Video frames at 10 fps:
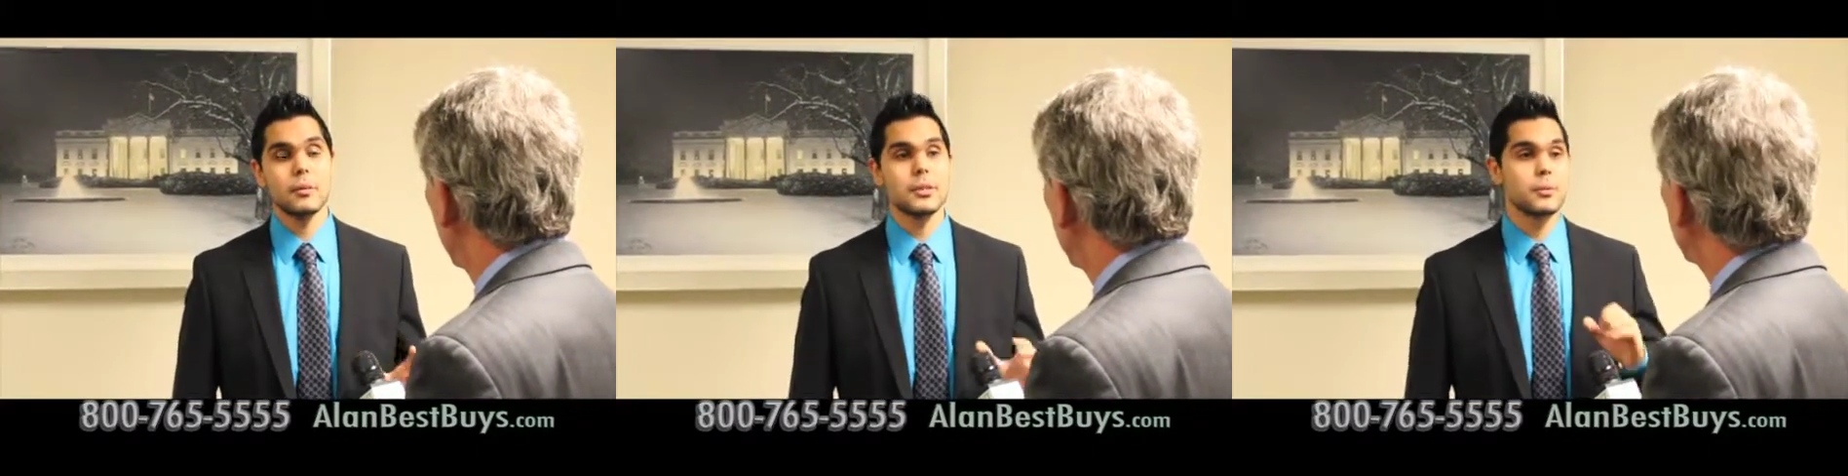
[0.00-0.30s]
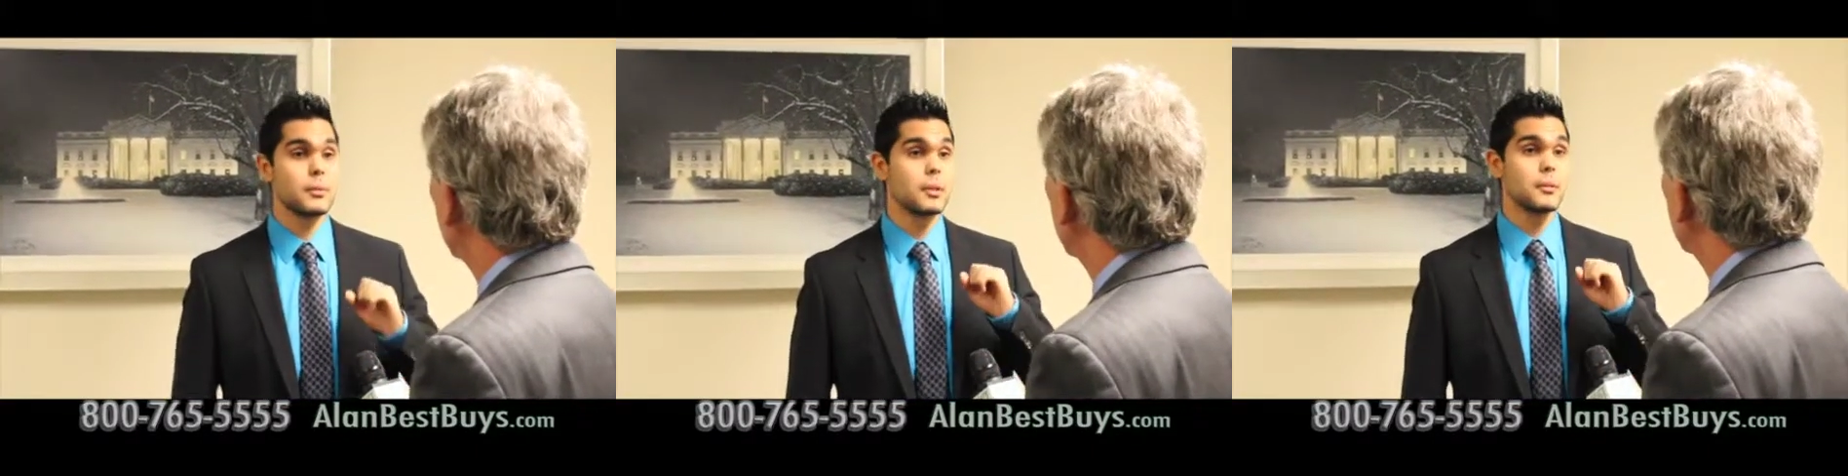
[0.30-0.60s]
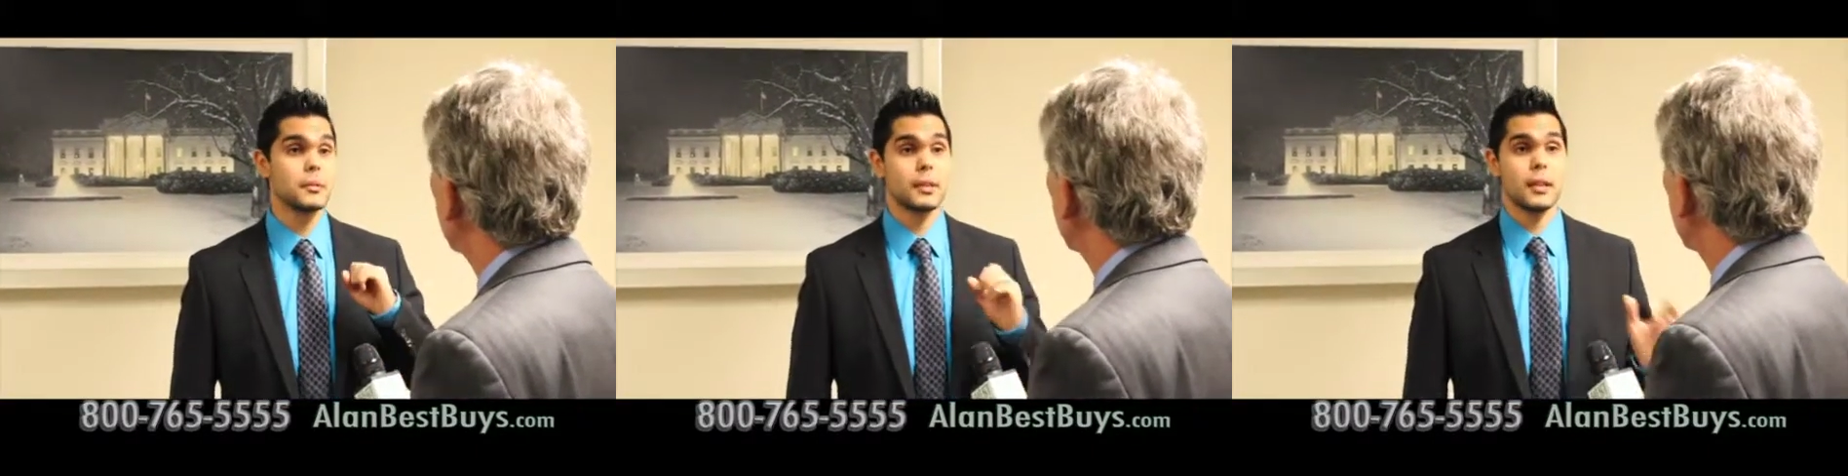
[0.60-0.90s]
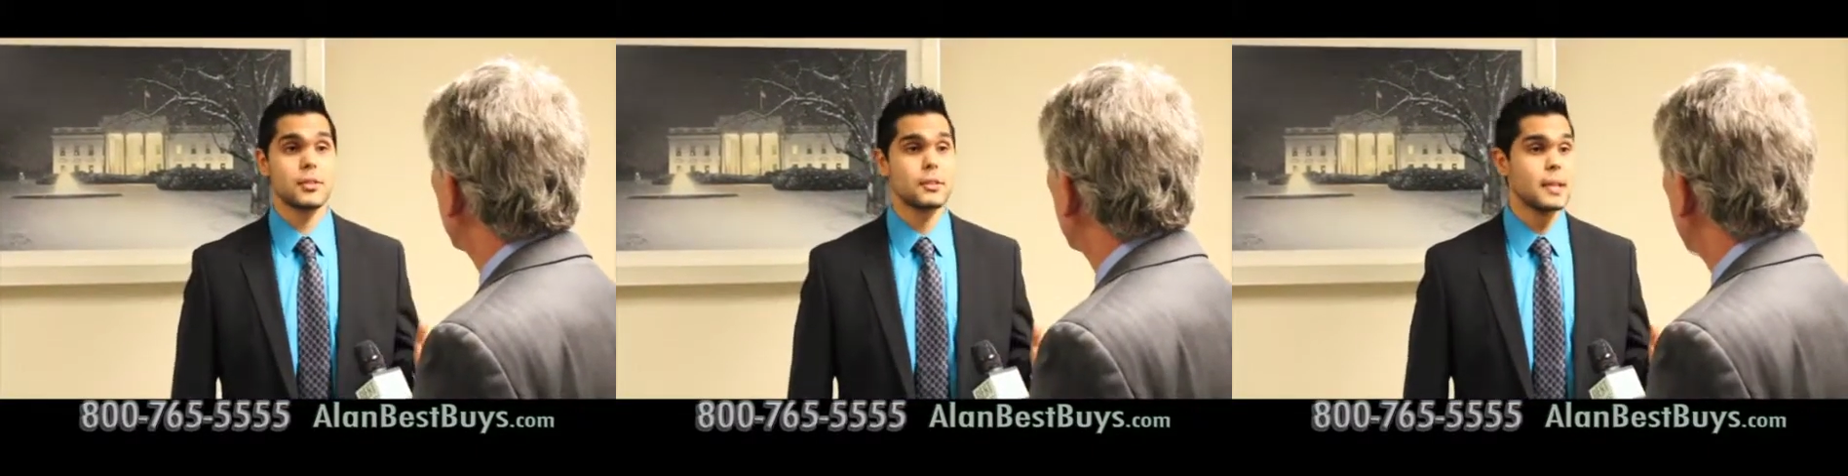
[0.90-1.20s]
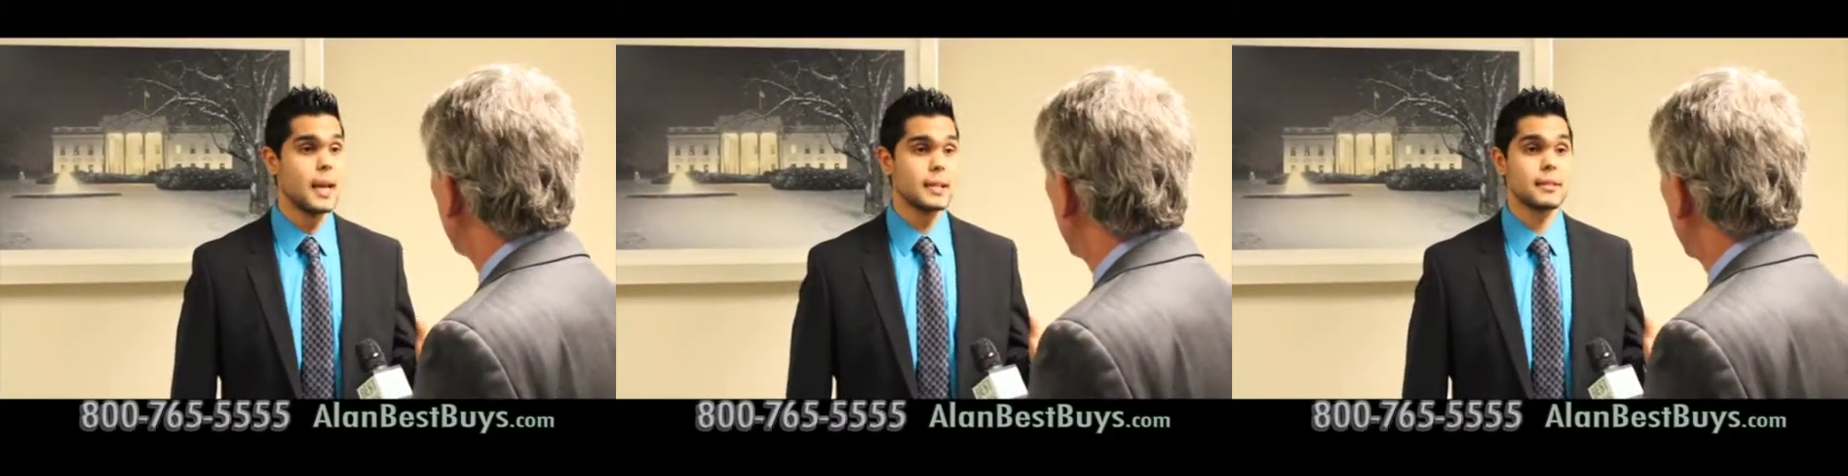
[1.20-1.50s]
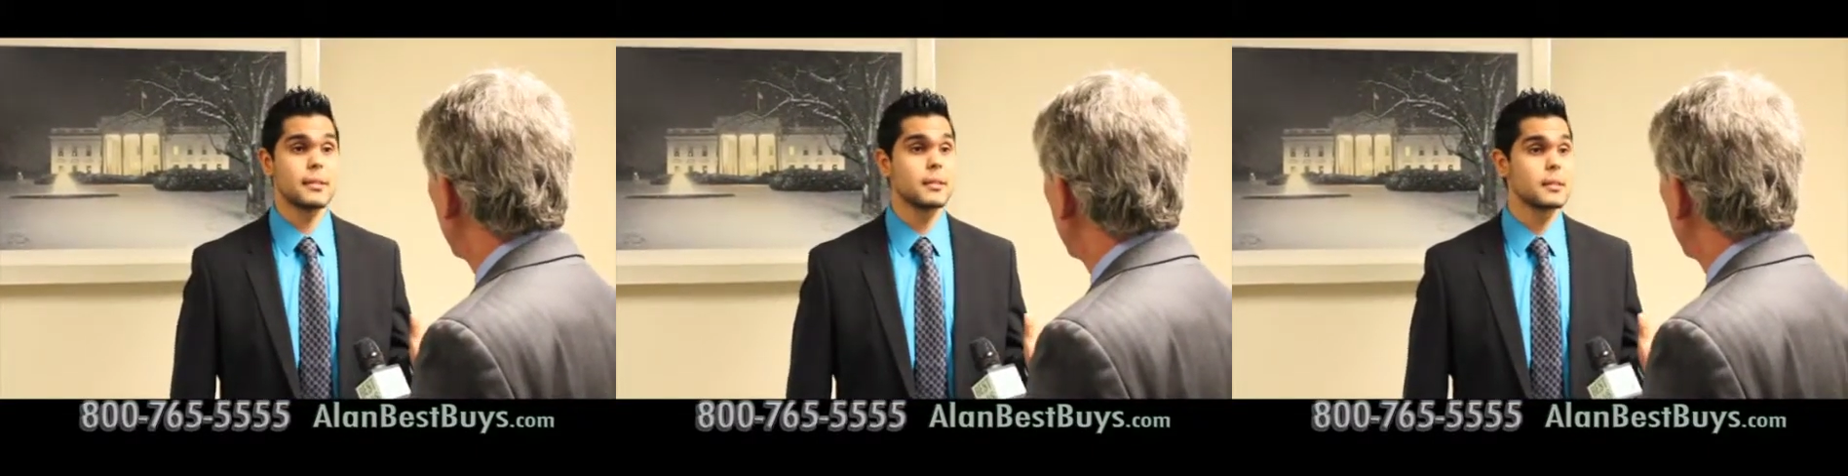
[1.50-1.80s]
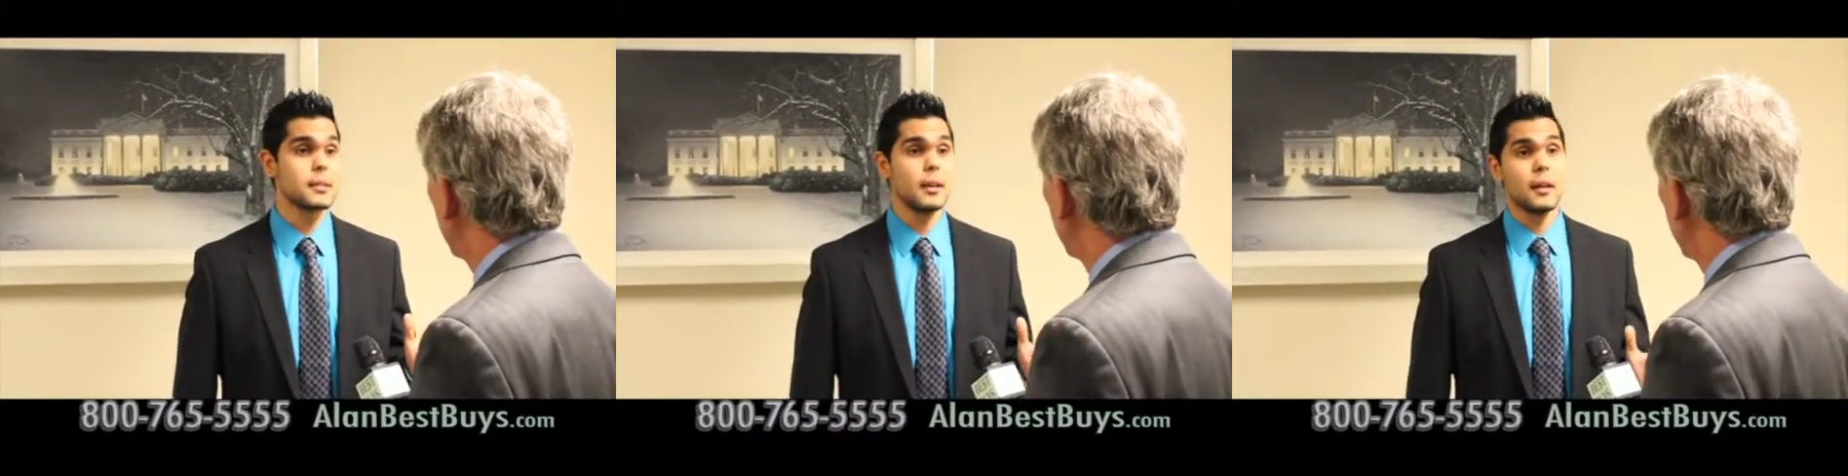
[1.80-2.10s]
which we don't look at your tax
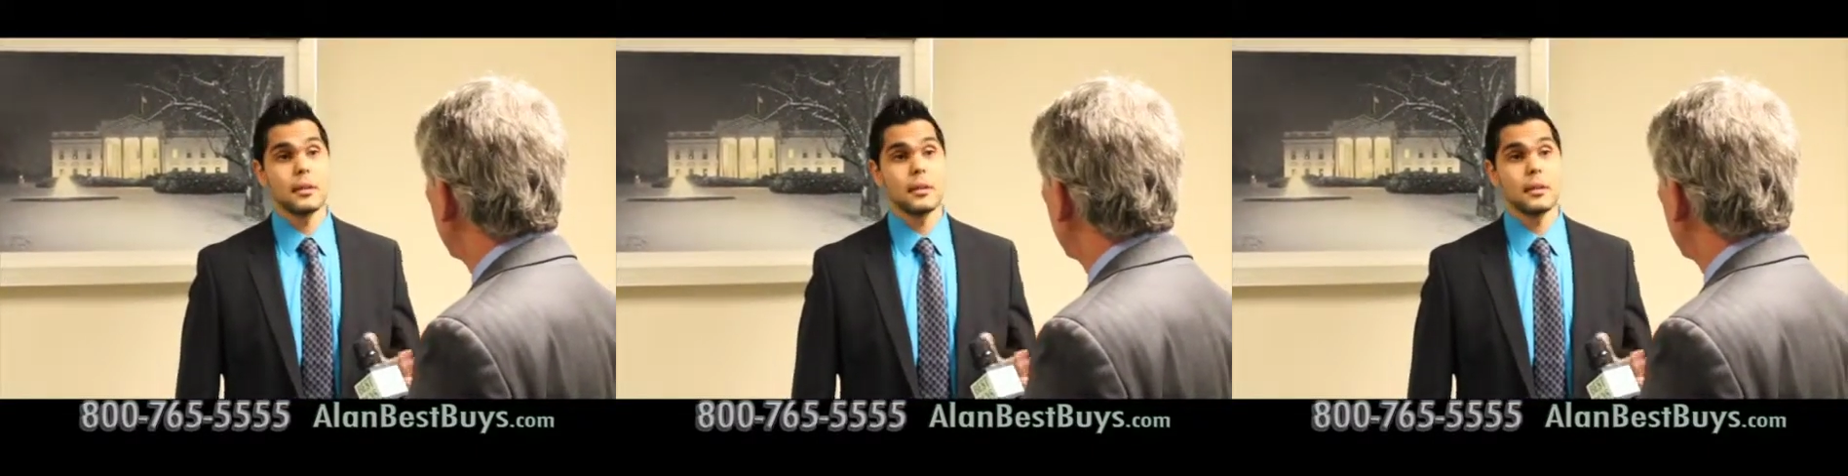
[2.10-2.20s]
returns.